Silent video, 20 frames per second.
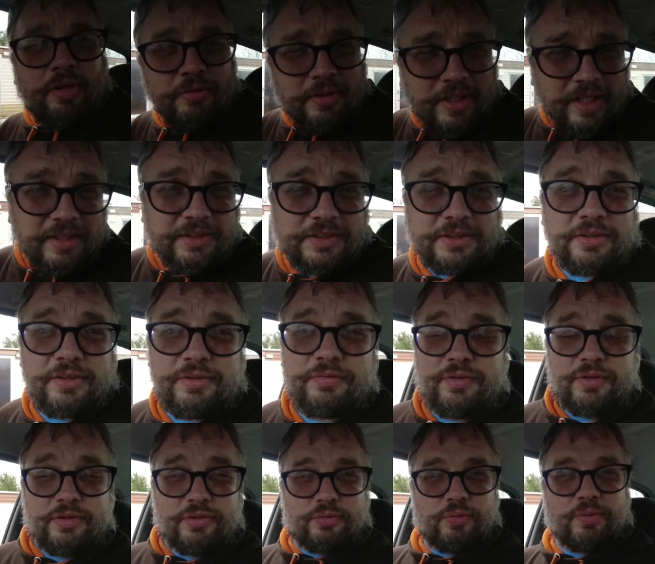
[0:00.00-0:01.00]
location
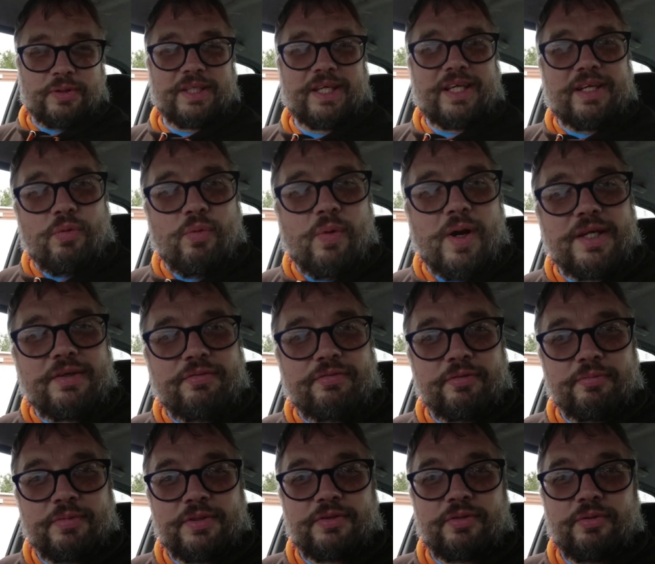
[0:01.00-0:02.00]
if you just want to get away
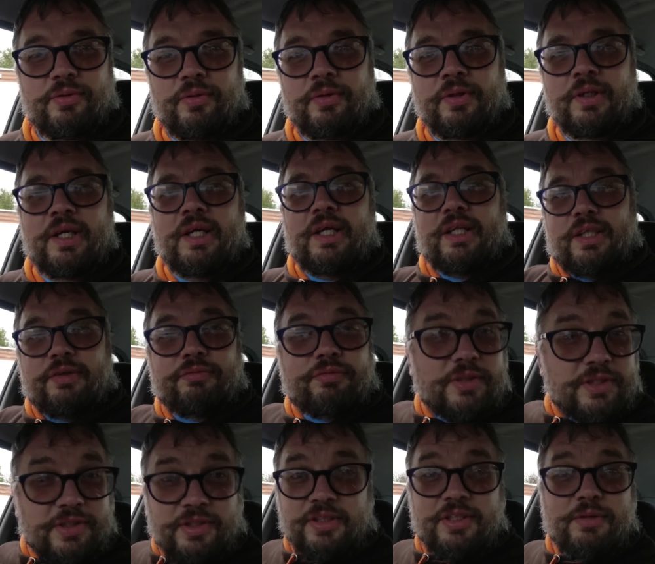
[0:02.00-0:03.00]
from it all. They've
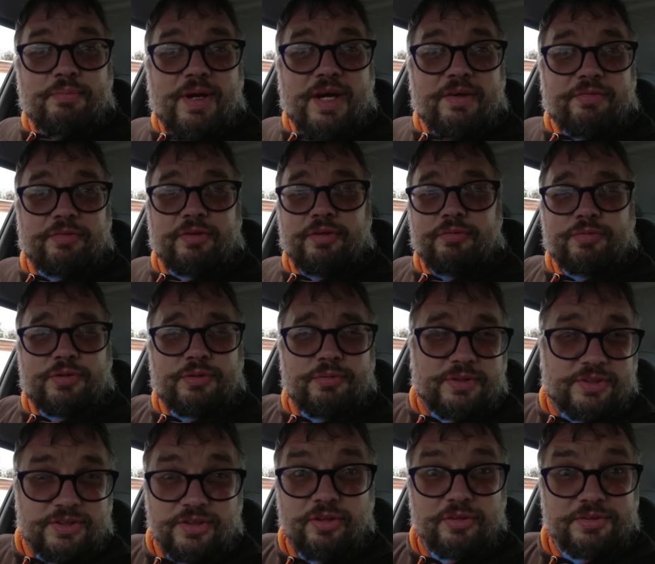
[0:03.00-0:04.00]
redone the bathroom, so
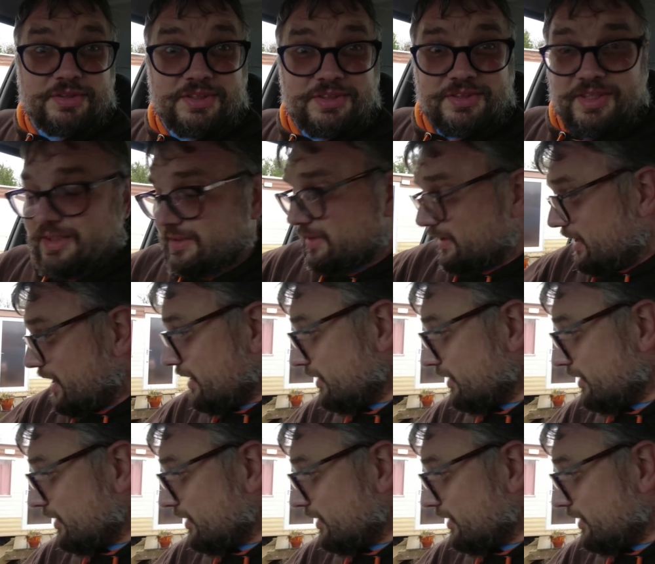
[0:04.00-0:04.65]
it's not a static